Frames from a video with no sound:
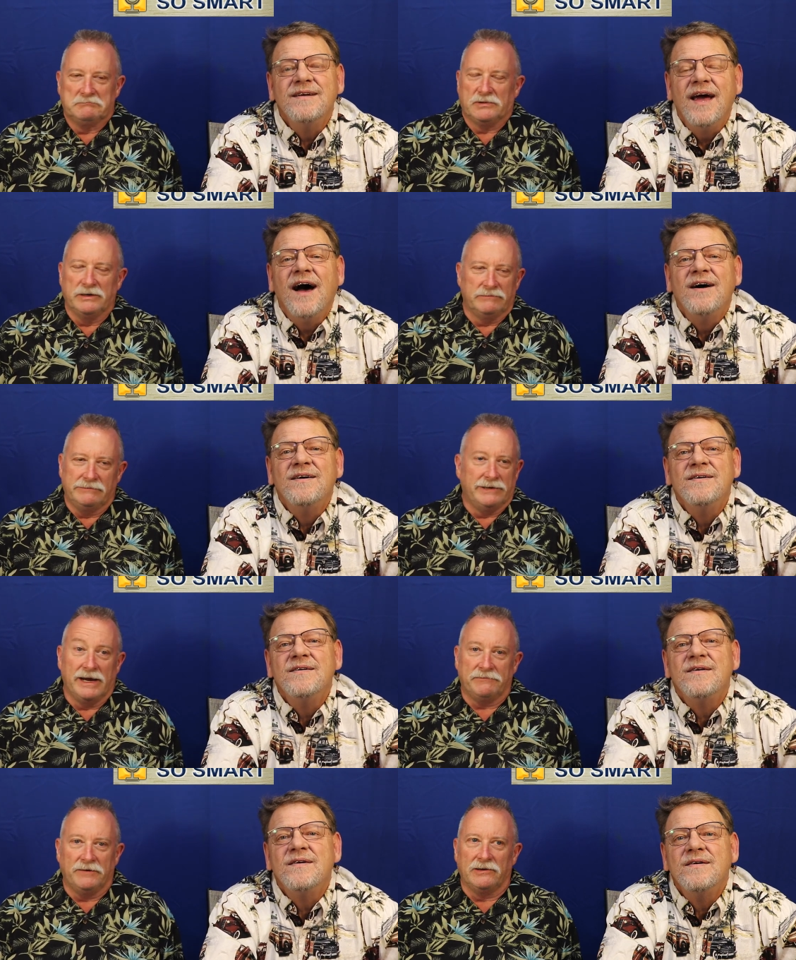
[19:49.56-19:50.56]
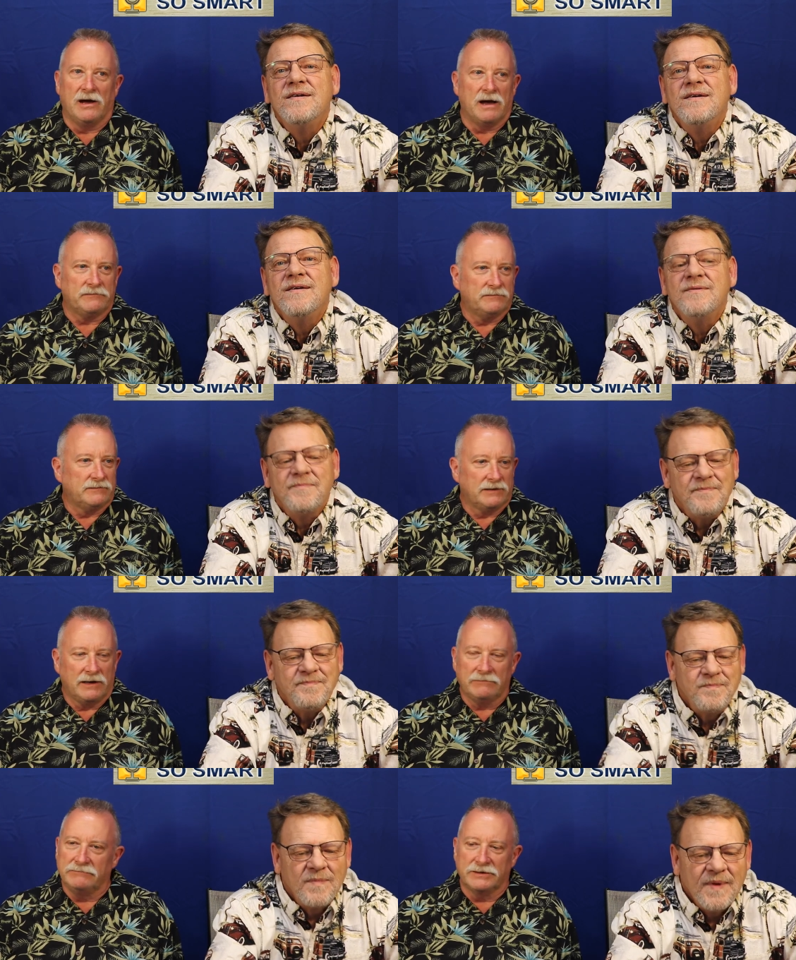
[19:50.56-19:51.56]
Speaker 1: Yeah. Dude, yeah, I fell off.
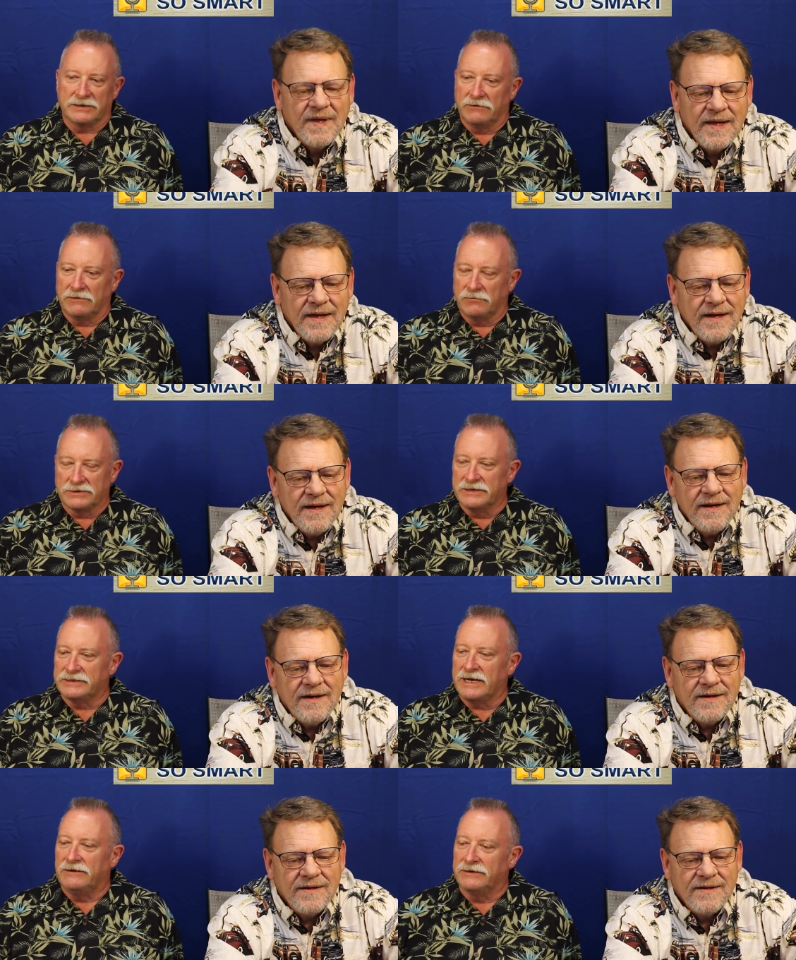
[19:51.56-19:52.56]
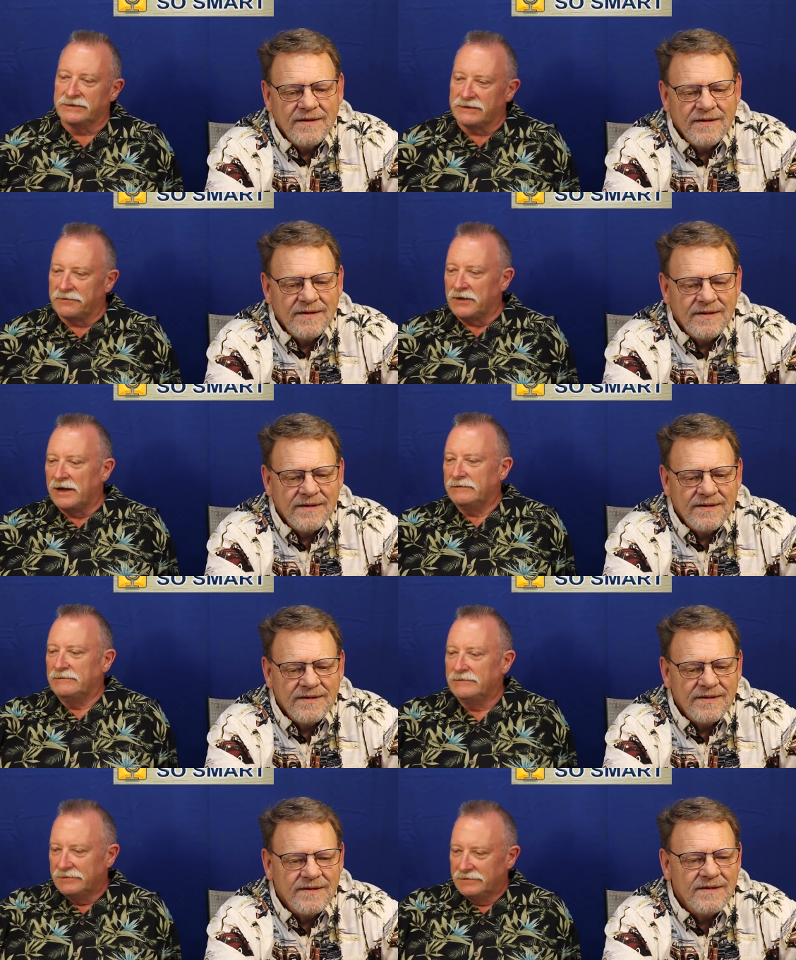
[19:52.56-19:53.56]
I just I wasn't as talented as I thought.
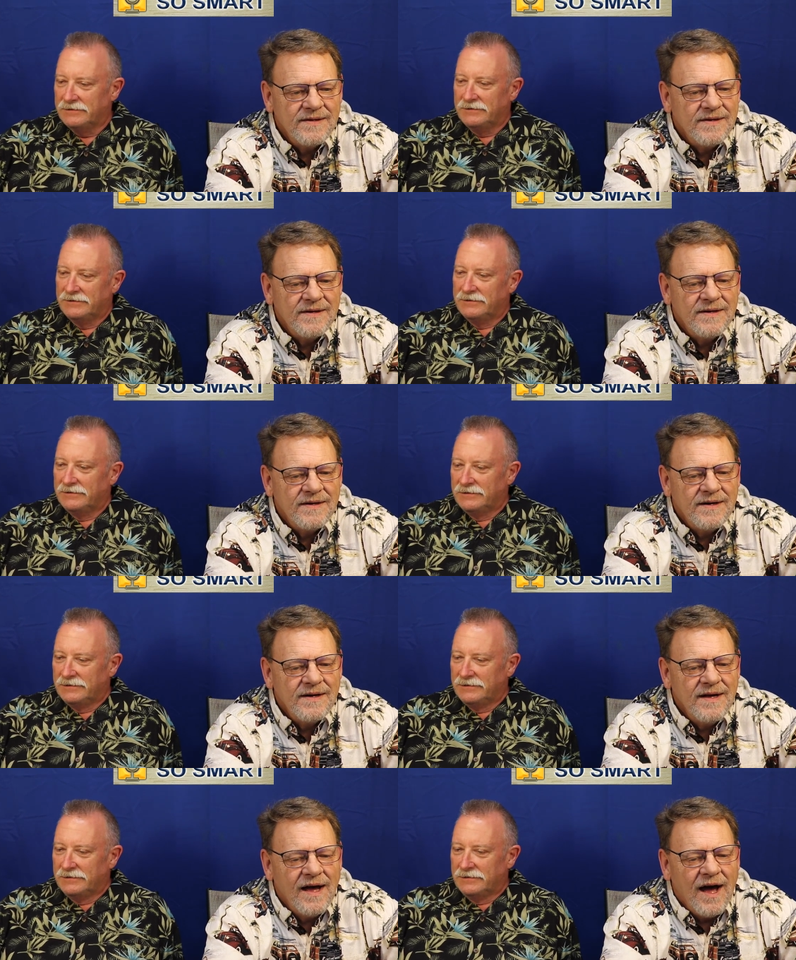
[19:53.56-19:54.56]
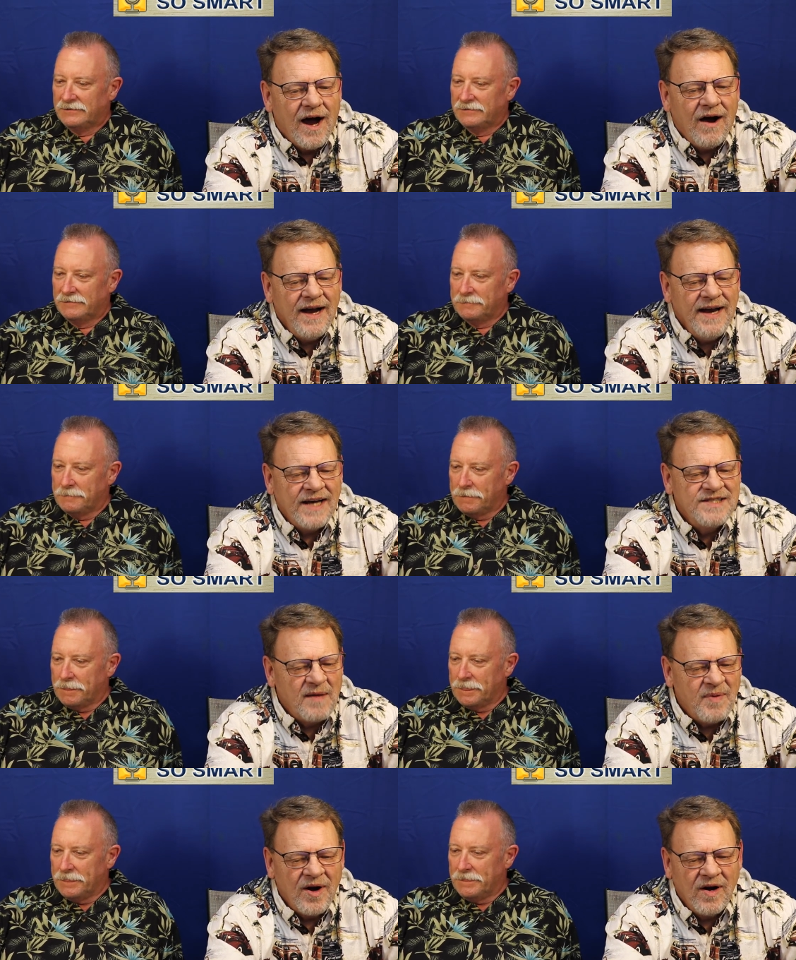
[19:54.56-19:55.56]
All right,
Speaker 2: next
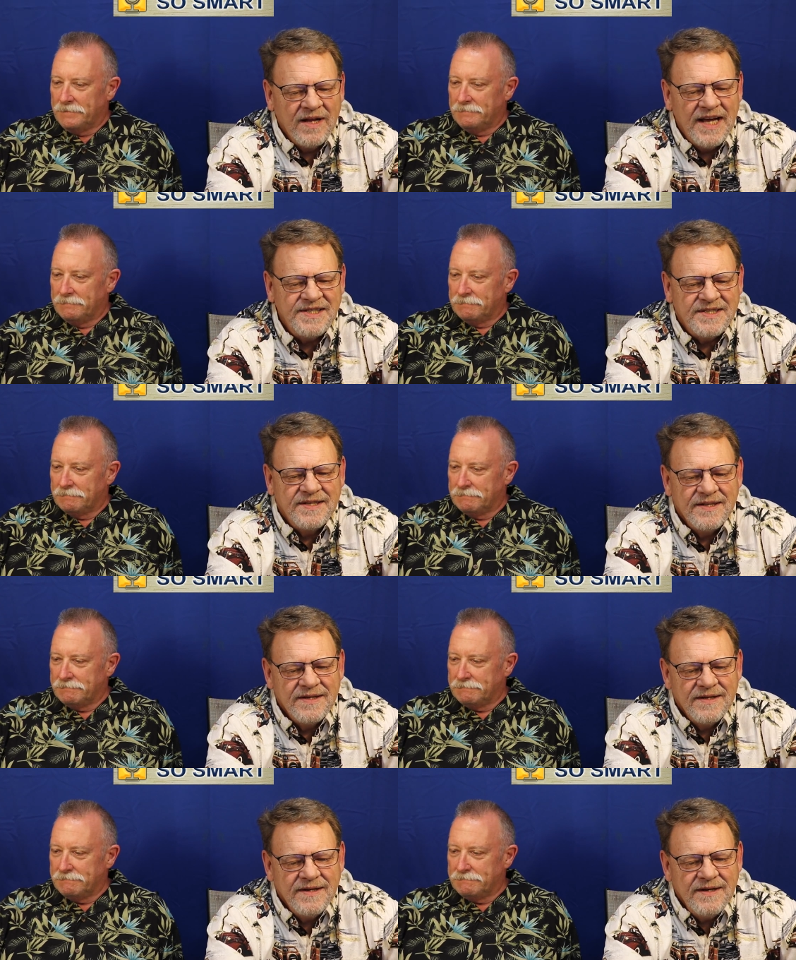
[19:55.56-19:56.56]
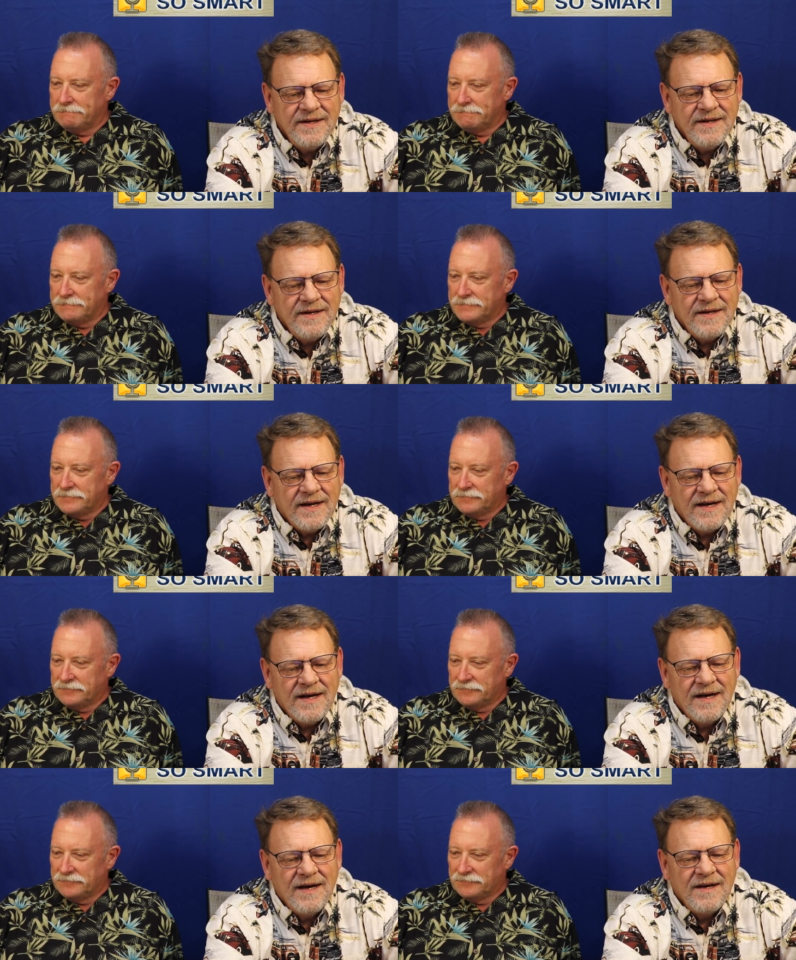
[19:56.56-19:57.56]
up on our list,
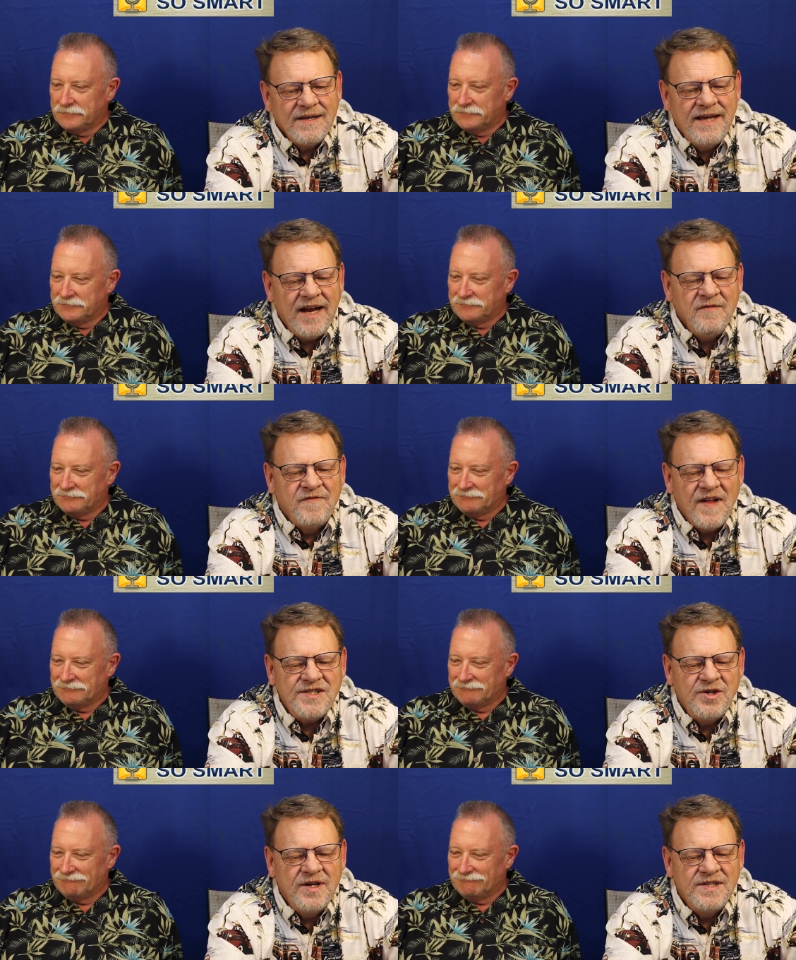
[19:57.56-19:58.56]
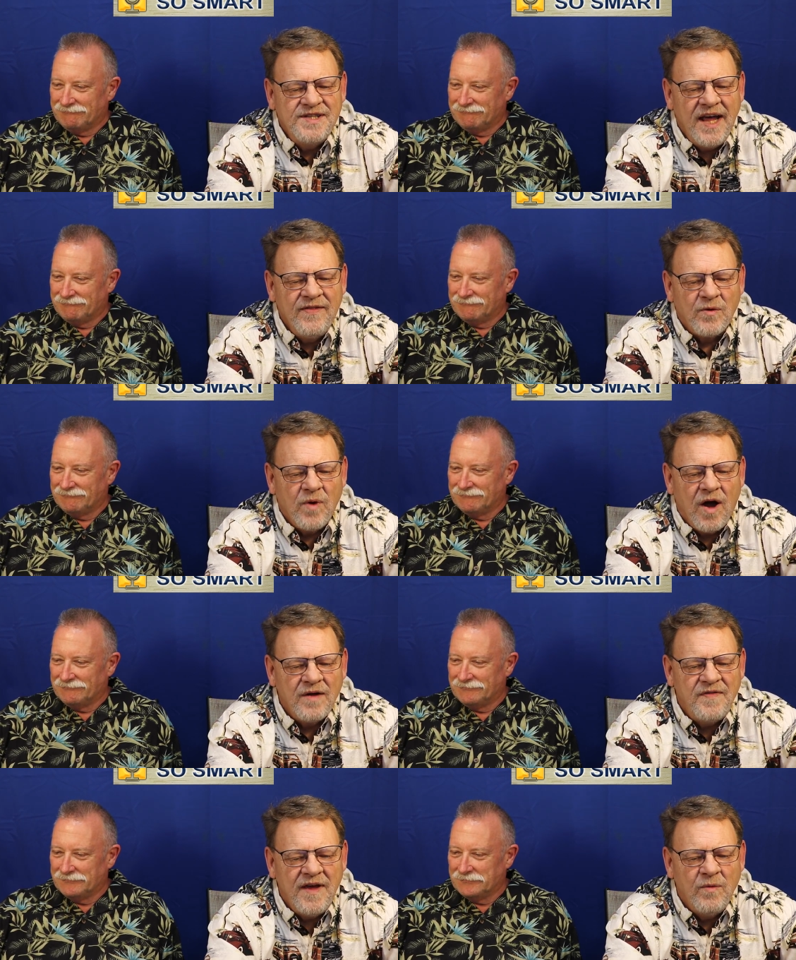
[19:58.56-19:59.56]
uh, getting flustered and saying the
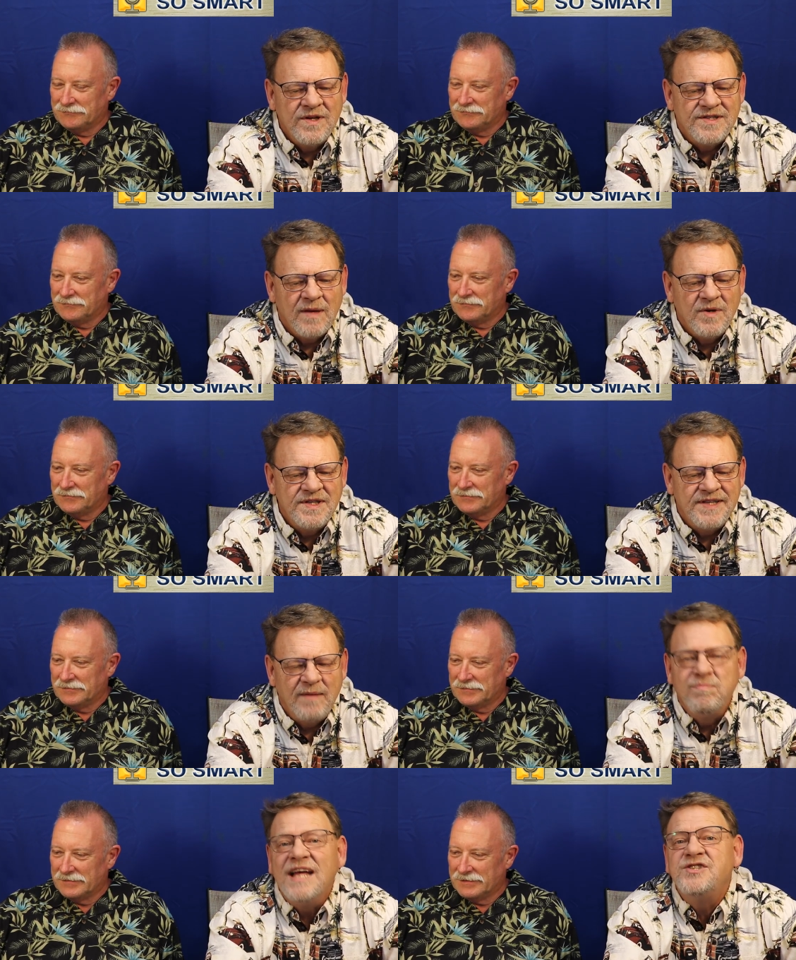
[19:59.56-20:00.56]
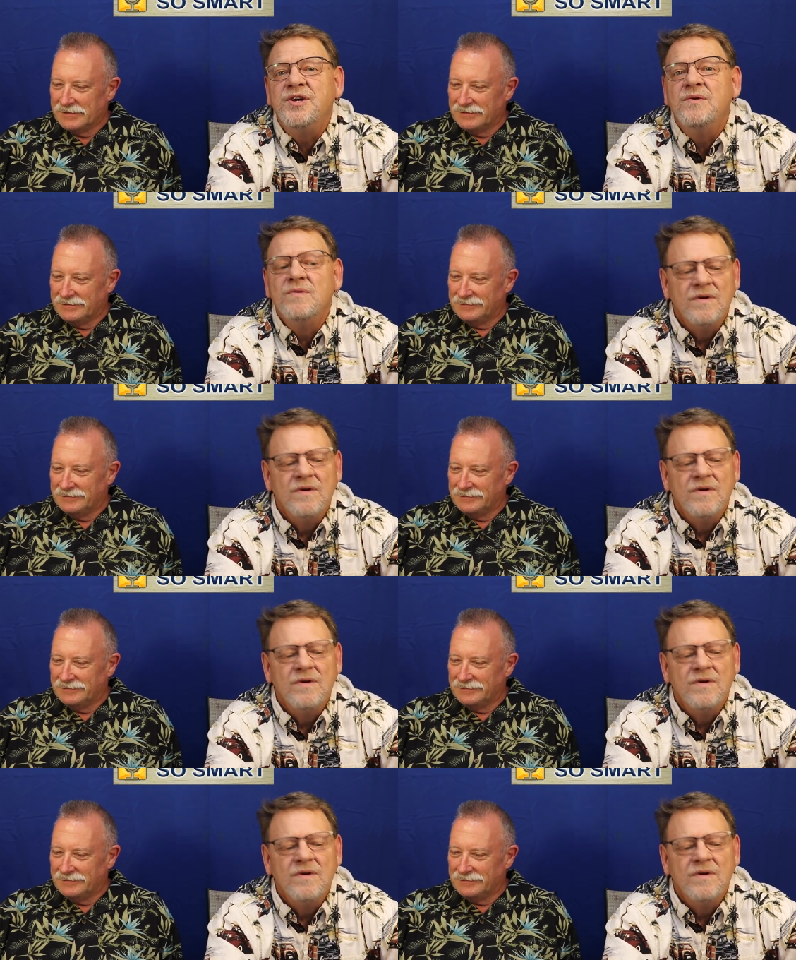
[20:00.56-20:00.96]
wrong thing when someone said "bless you"